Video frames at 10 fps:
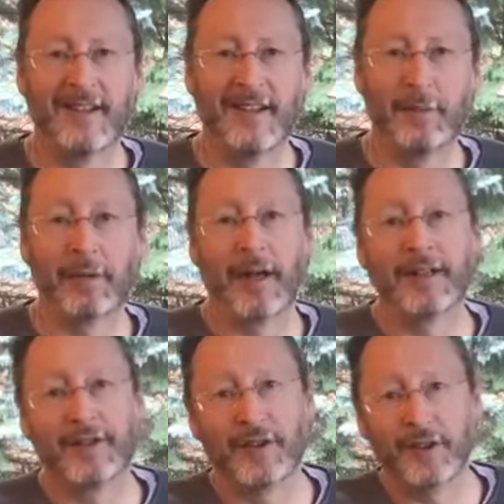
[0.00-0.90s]
it
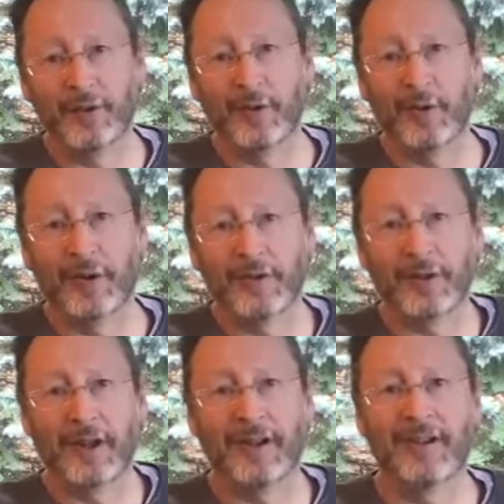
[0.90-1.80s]
applies to you or you
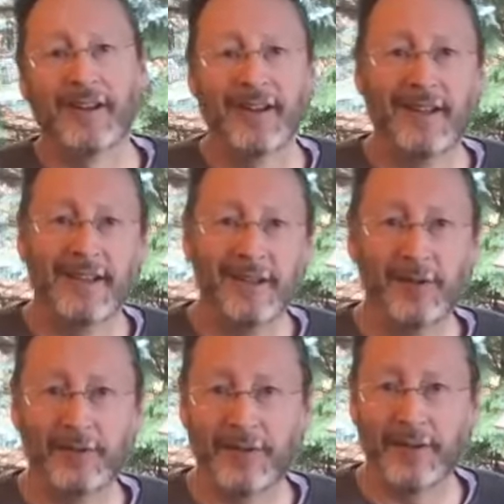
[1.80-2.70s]
can
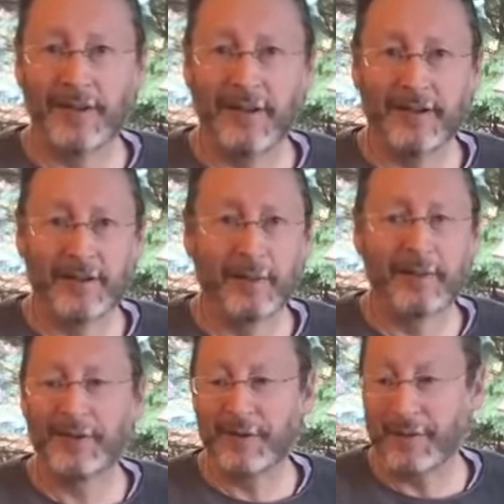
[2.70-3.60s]
use it, then so
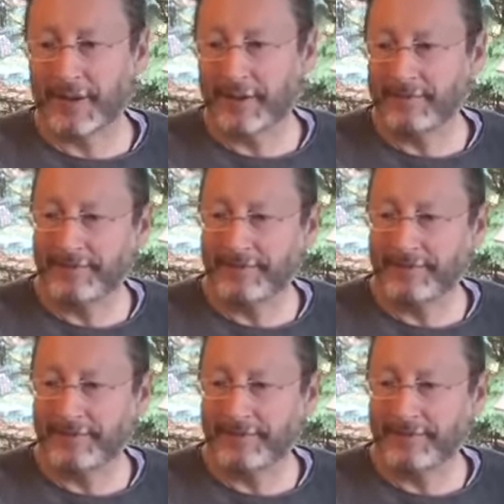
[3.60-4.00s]
much the better.